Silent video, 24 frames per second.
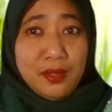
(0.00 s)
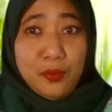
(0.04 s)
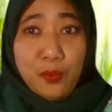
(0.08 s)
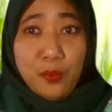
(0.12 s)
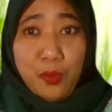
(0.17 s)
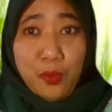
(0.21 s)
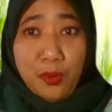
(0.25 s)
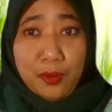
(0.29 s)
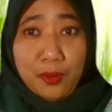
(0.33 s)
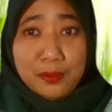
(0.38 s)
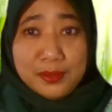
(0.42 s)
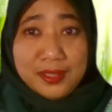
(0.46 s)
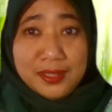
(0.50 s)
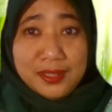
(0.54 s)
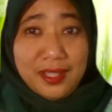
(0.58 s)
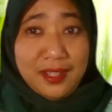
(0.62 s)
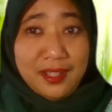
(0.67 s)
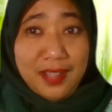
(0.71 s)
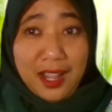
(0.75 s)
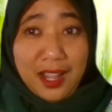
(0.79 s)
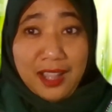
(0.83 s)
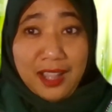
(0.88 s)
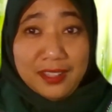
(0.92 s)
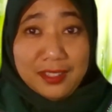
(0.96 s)
worms,
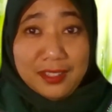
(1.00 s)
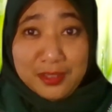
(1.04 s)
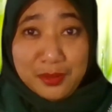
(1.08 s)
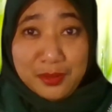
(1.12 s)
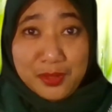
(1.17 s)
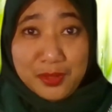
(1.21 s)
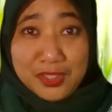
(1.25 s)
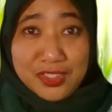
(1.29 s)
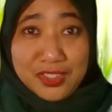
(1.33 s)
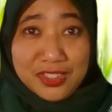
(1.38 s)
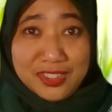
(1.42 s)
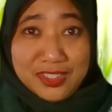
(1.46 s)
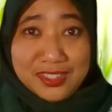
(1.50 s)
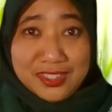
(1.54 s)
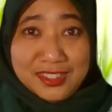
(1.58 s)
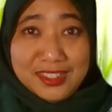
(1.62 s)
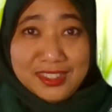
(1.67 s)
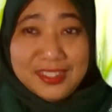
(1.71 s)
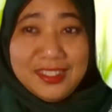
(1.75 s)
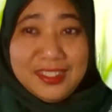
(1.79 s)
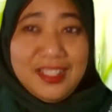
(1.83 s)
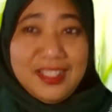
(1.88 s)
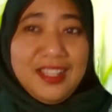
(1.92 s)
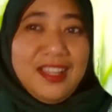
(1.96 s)
and other
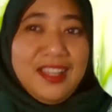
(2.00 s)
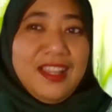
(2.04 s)
creatures.